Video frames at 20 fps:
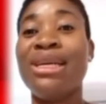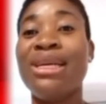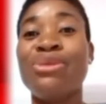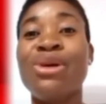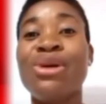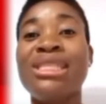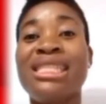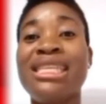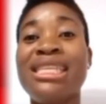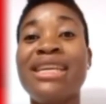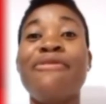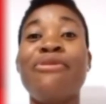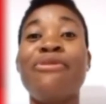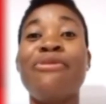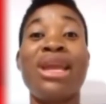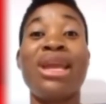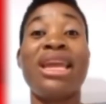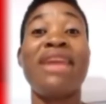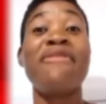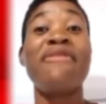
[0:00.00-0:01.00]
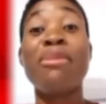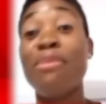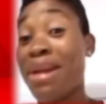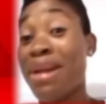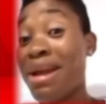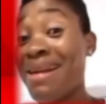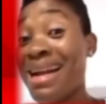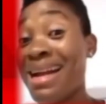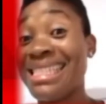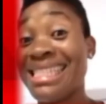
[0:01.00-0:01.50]
what if we give him
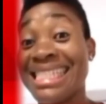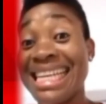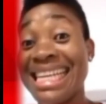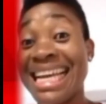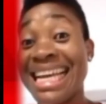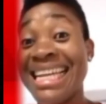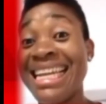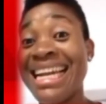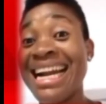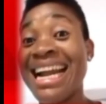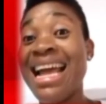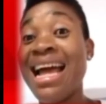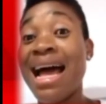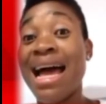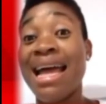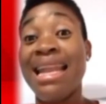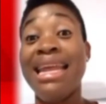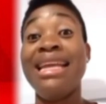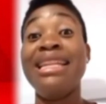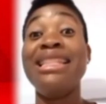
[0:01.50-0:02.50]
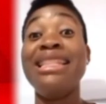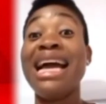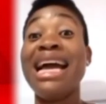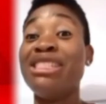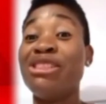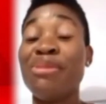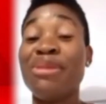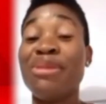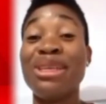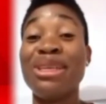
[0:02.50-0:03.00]
Miiracell and he
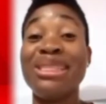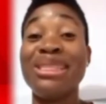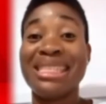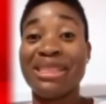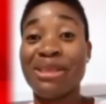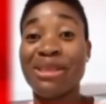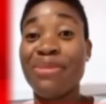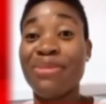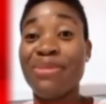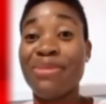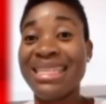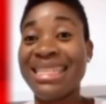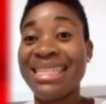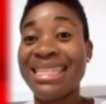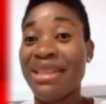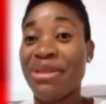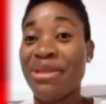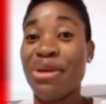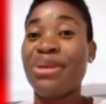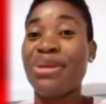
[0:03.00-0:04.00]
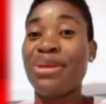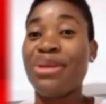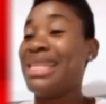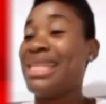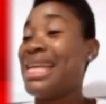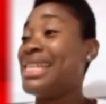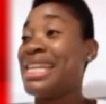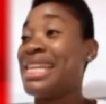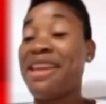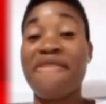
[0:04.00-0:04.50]
dies? Because this is somebody that doctors
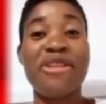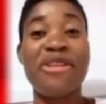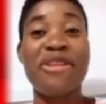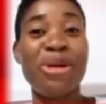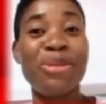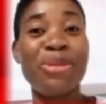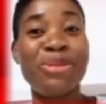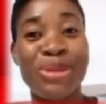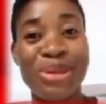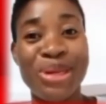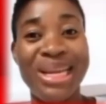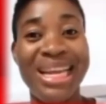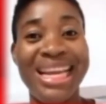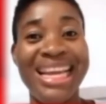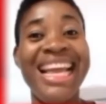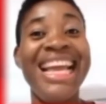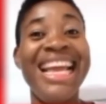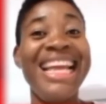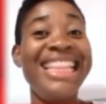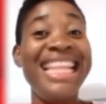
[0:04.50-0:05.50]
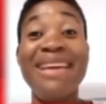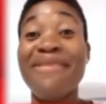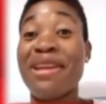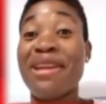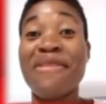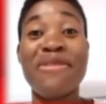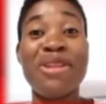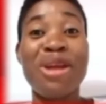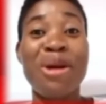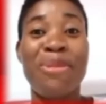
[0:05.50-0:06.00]
have given up to him. They've
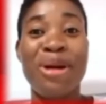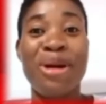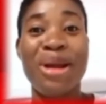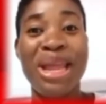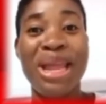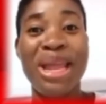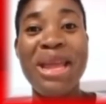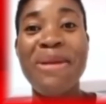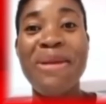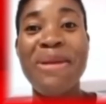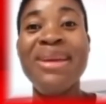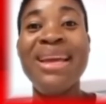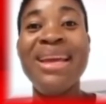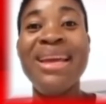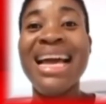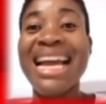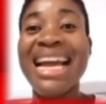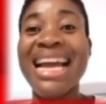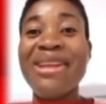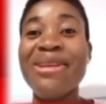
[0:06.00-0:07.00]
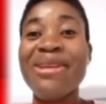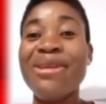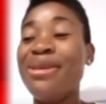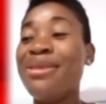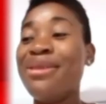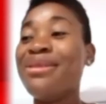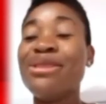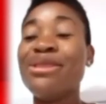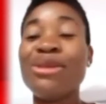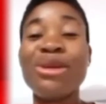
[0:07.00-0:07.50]
given up on him, you
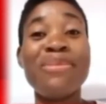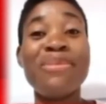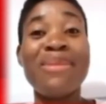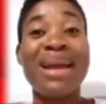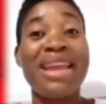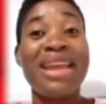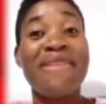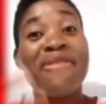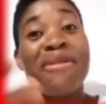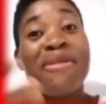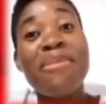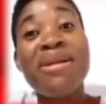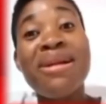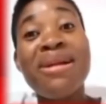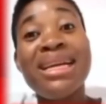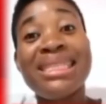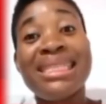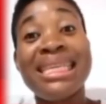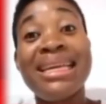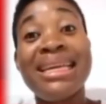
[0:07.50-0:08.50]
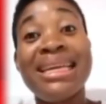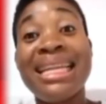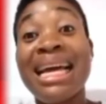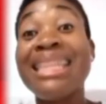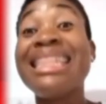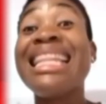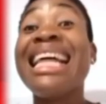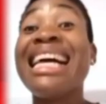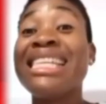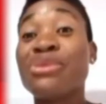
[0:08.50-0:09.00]
know. So you might give him Miiracell,
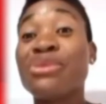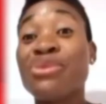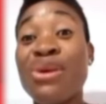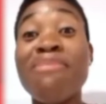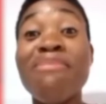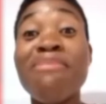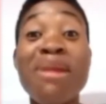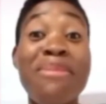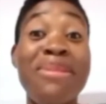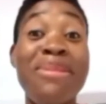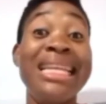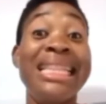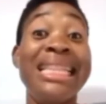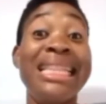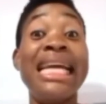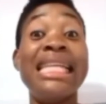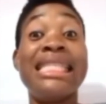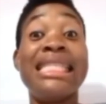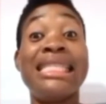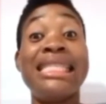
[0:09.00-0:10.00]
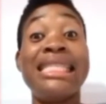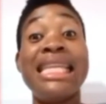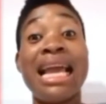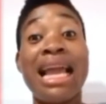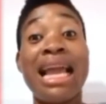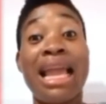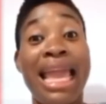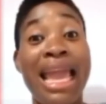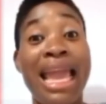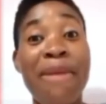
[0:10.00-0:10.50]
and that's when maybe the
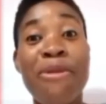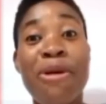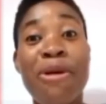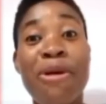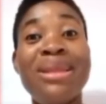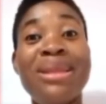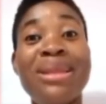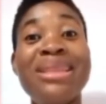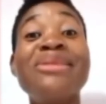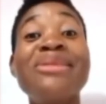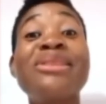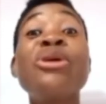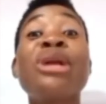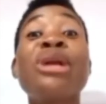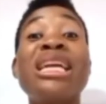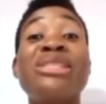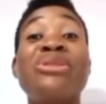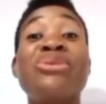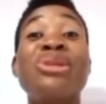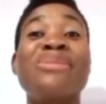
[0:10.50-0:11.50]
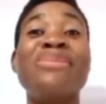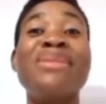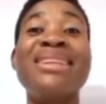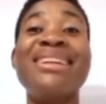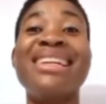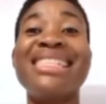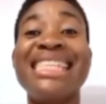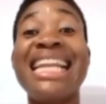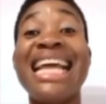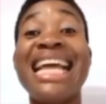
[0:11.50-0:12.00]
death came up. But they said, okay, it was
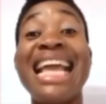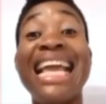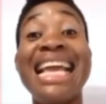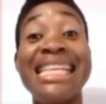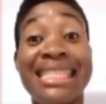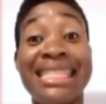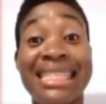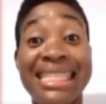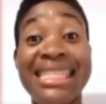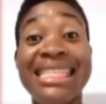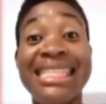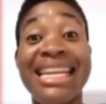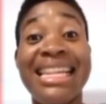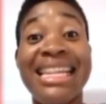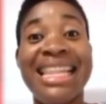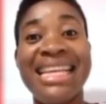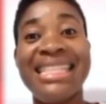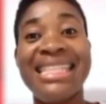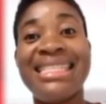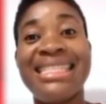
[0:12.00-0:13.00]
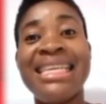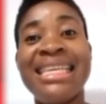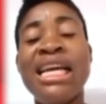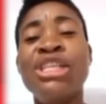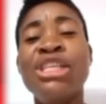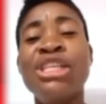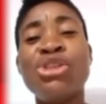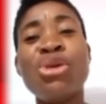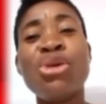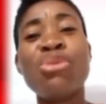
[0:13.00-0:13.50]
Miiracell that hastened the death.
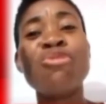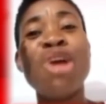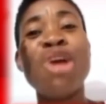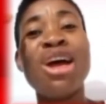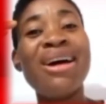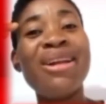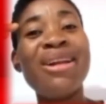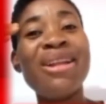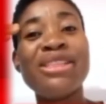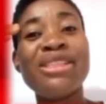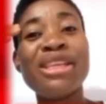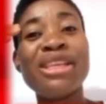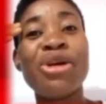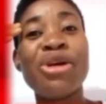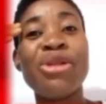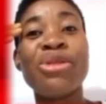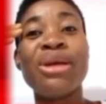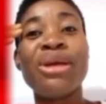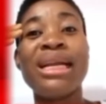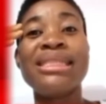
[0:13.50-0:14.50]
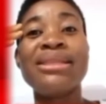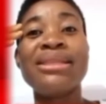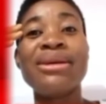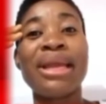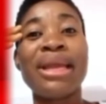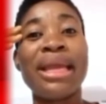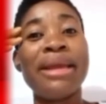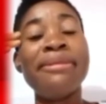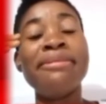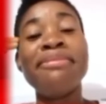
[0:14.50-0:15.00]
So on the second thought, I said,
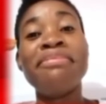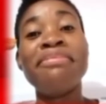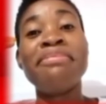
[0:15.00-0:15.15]
okay,